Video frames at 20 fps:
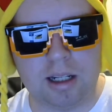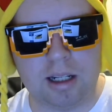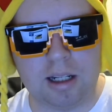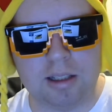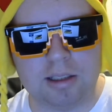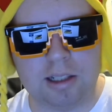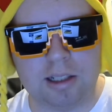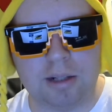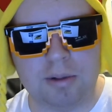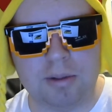
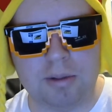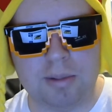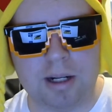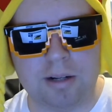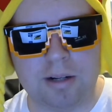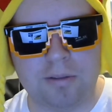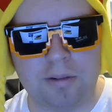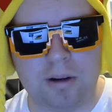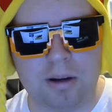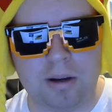Star Wars
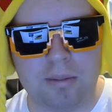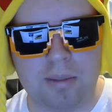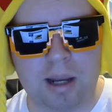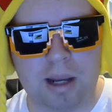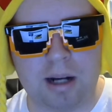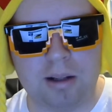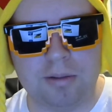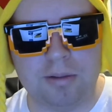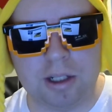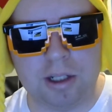Battlefront
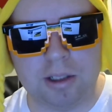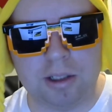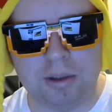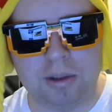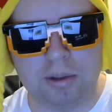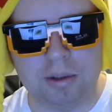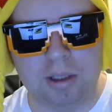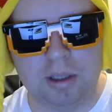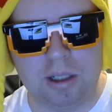Battle of Jakku.